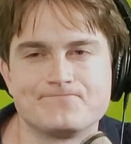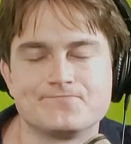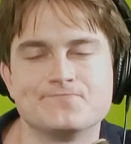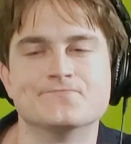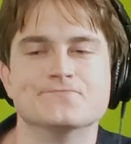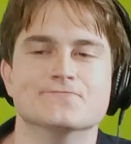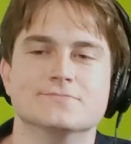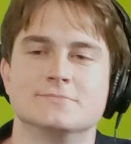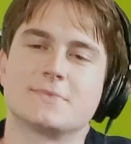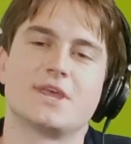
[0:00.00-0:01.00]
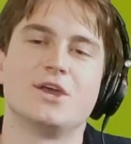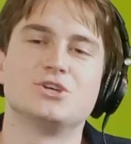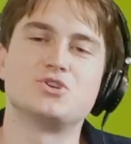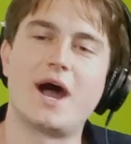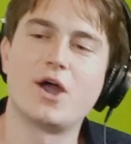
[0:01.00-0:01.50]

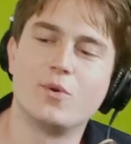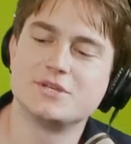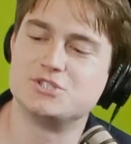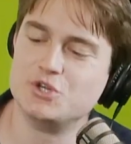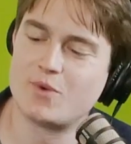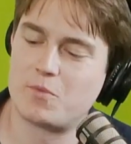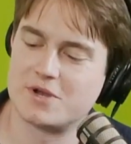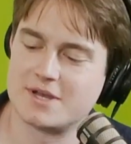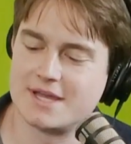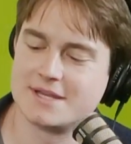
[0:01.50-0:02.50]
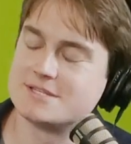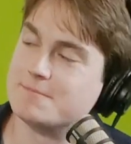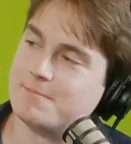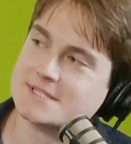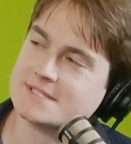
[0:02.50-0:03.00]
I always knew I wanted to get into
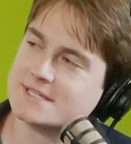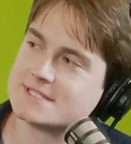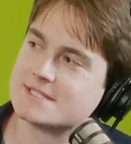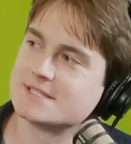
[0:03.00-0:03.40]
business.